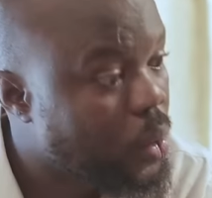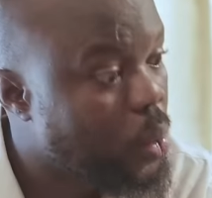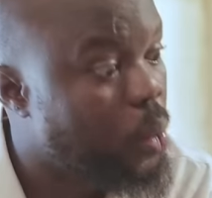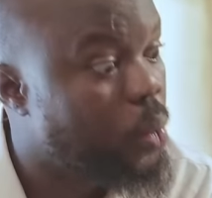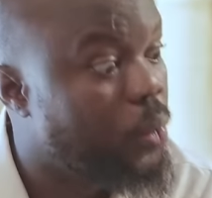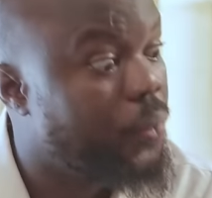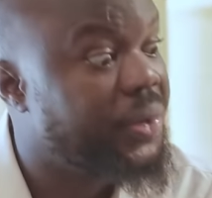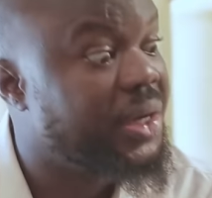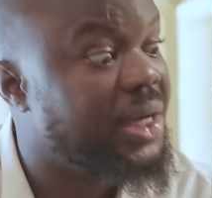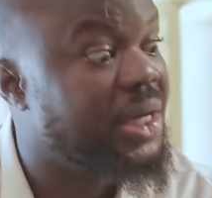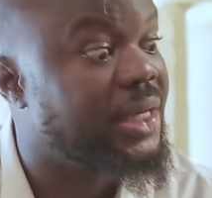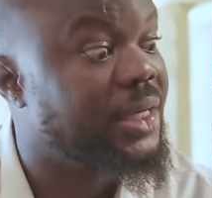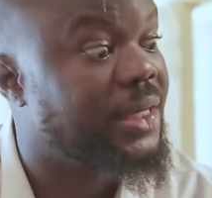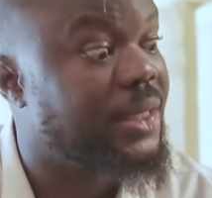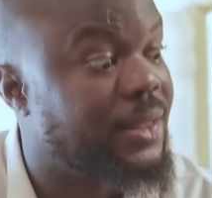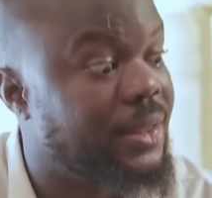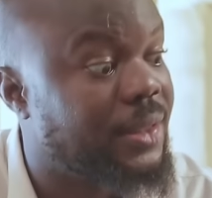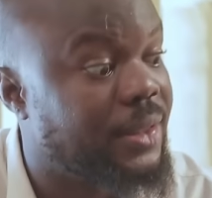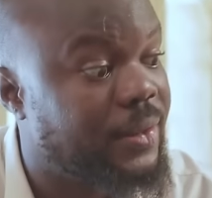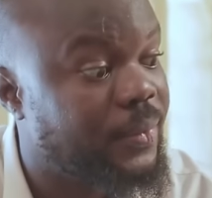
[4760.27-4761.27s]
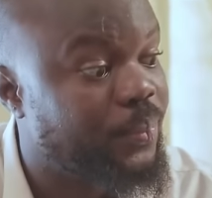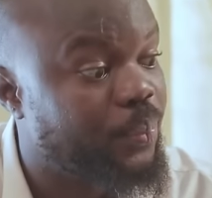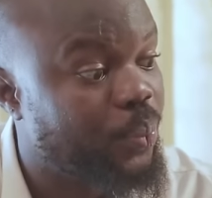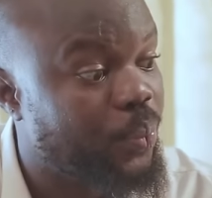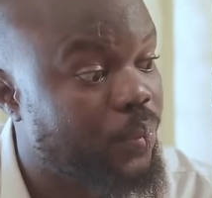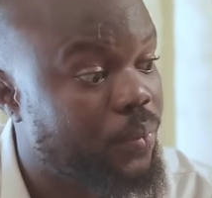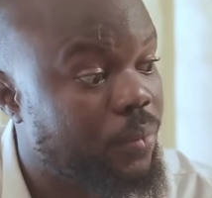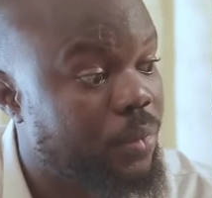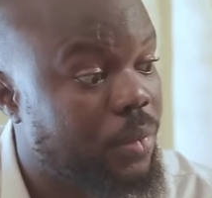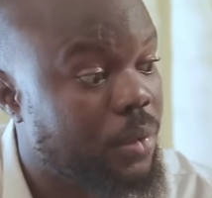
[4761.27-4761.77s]
Oh, really?
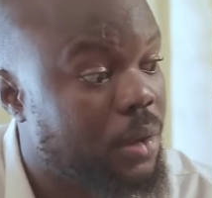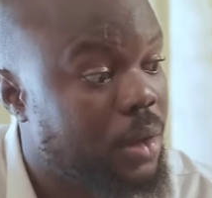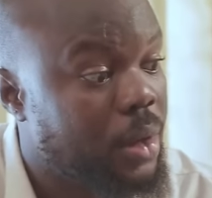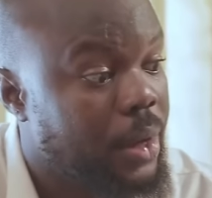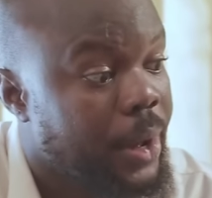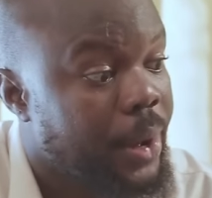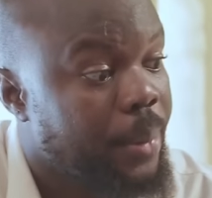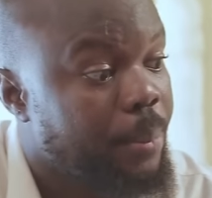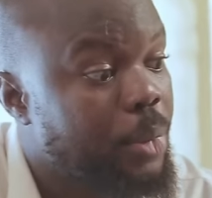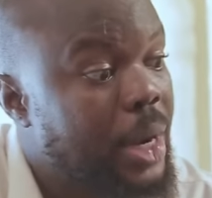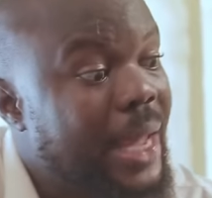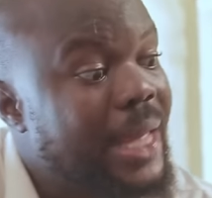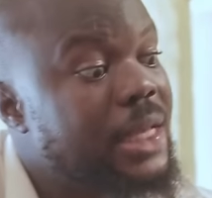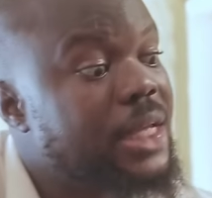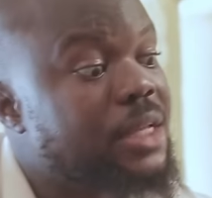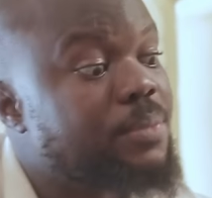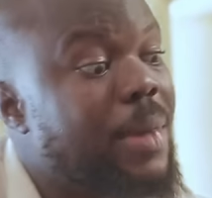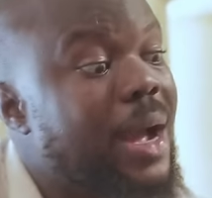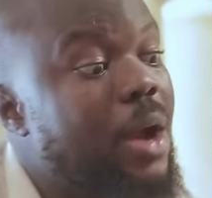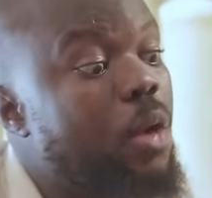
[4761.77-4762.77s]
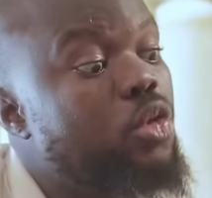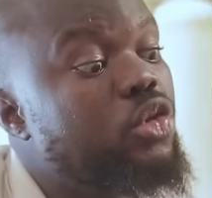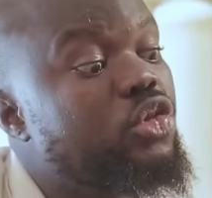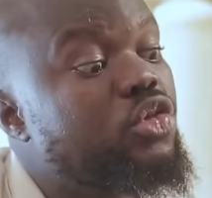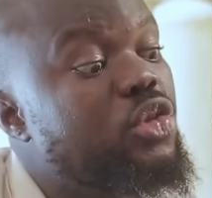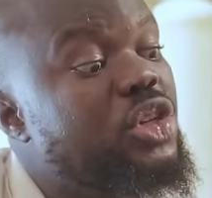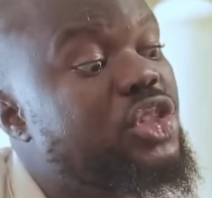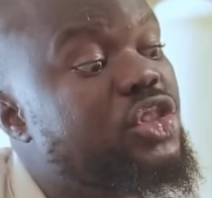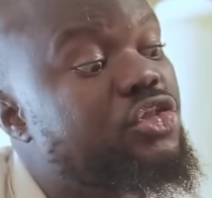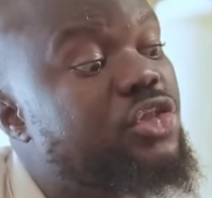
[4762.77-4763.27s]
Well, it might
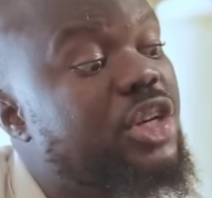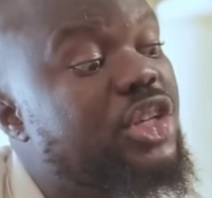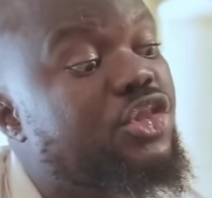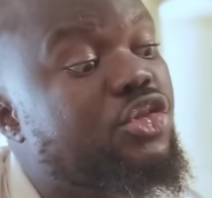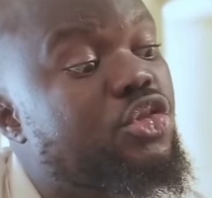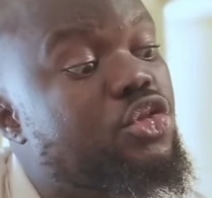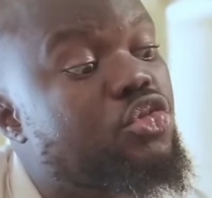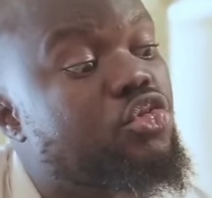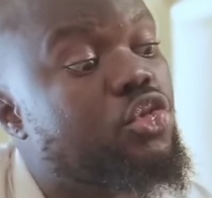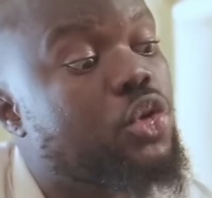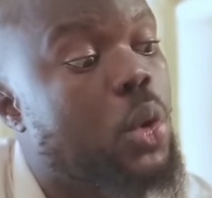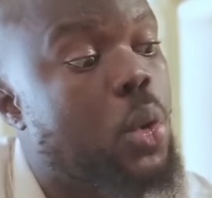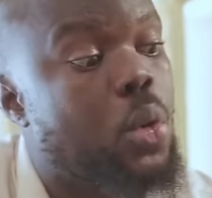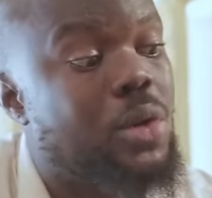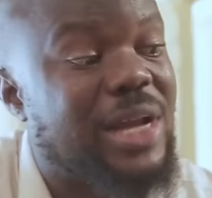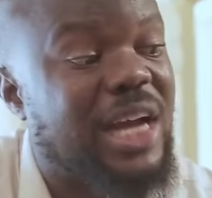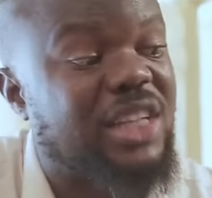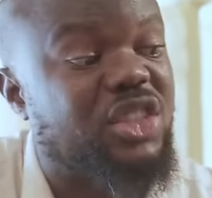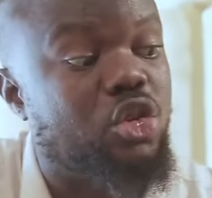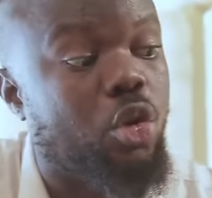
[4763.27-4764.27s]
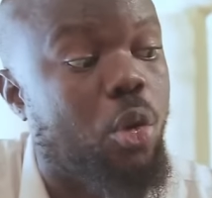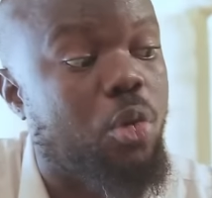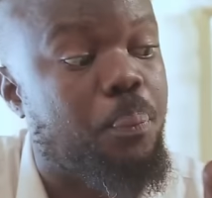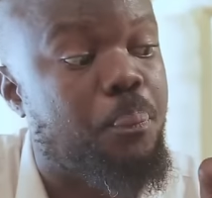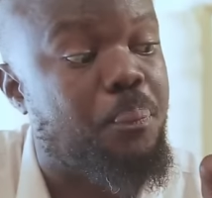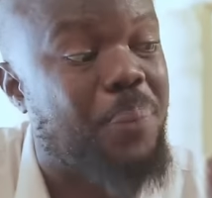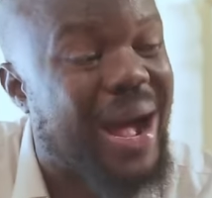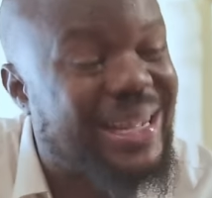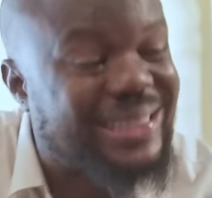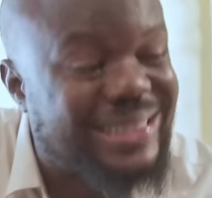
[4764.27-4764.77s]
also interest you to know that your
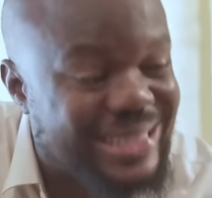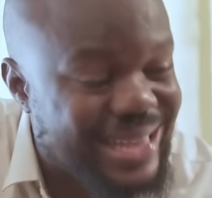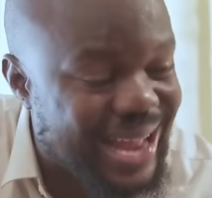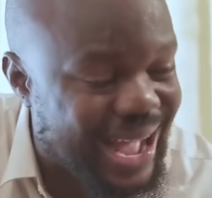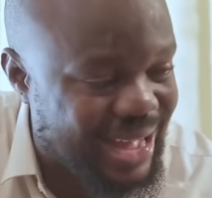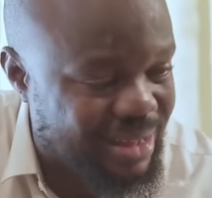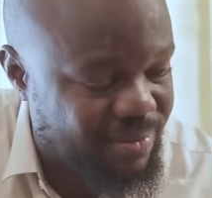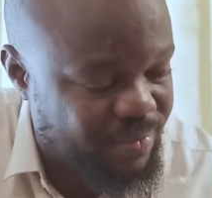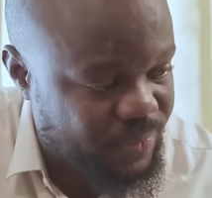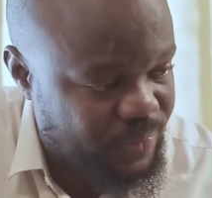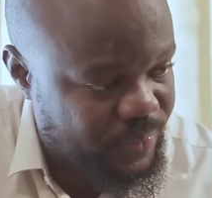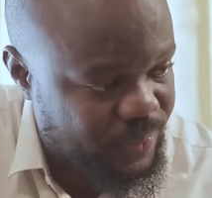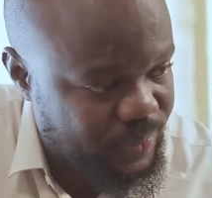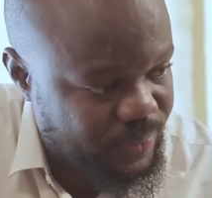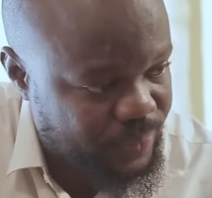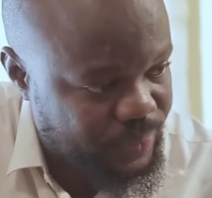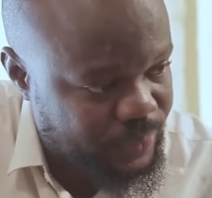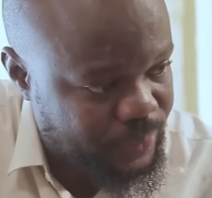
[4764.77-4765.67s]
partner